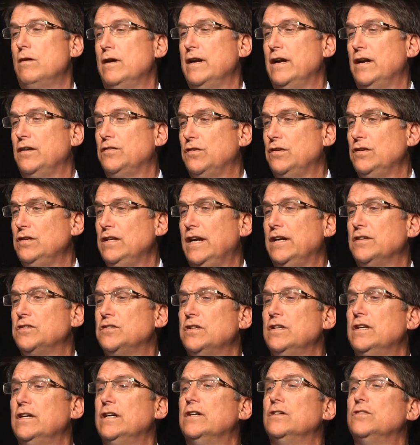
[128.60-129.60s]
And I said, yes,
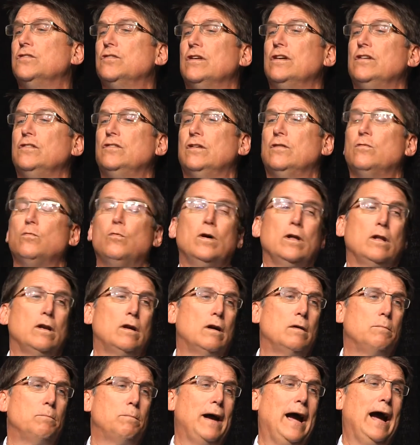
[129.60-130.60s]
it is. They said, well,
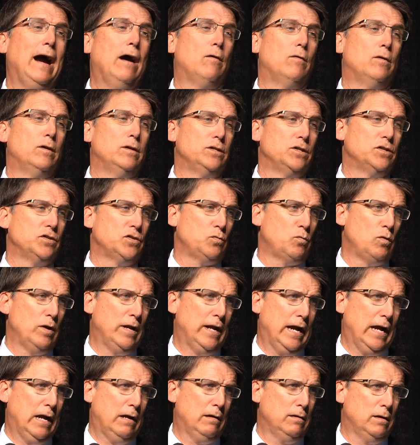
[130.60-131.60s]
our power just went
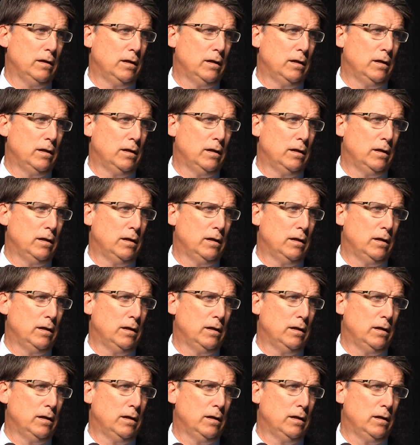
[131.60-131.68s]
out.